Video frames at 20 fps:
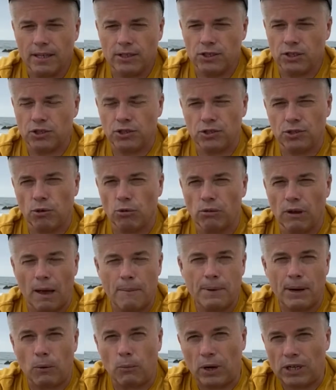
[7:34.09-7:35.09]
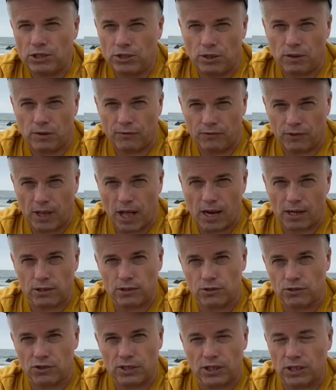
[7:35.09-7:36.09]
it's just so, I mean, I watch other
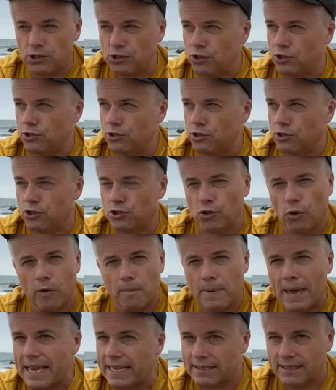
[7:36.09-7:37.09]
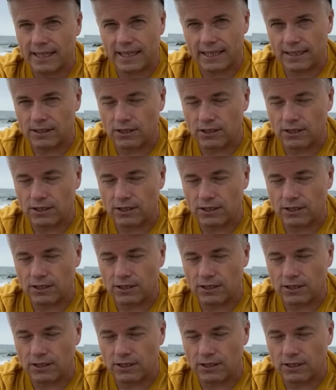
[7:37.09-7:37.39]
vloggers and it just looks so amazing.